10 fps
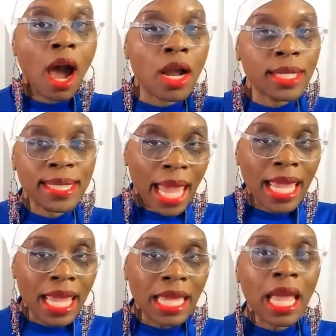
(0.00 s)
are
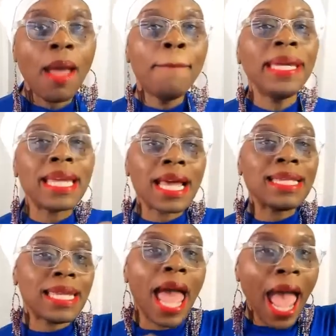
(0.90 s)
saying, because
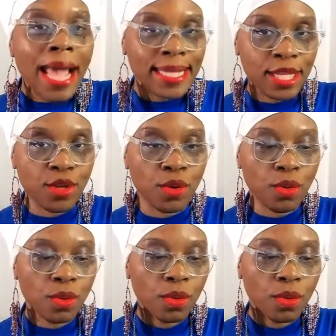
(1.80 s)
it has to.